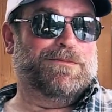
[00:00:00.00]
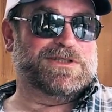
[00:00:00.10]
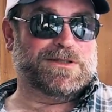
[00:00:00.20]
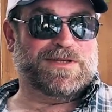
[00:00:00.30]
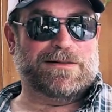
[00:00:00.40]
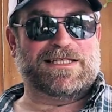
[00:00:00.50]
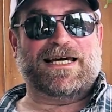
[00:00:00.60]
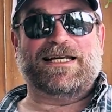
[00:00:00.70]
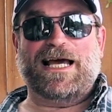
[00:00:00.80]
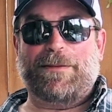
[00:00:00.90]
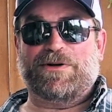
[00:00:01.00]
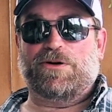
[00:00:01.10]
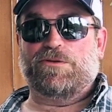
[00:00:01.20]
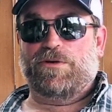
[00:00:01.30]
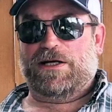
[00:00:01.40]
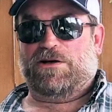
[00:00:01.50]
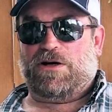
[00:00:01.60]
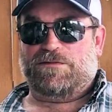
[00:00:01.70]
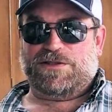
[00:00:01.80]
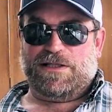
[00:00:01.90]
but sometimes that can happen on a
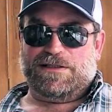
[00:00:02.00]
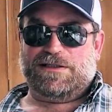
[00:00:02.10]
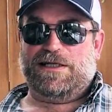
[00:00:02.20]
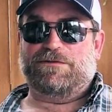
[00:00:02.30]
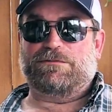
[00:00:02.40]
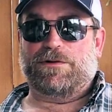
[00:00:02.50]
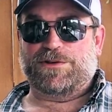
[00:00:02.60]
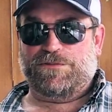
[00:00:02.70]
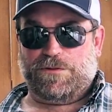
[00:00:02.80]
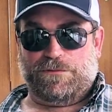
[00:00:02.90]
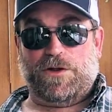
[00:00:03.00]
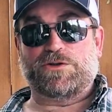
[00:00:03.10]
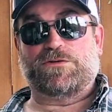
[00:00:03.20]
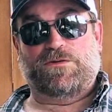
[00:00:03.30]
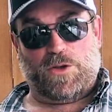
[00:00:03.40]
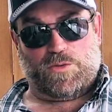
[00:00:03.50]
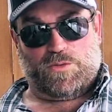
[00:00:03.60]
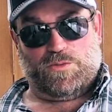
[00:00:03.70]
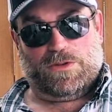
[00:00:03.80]
regular offset instead of a reverse flow.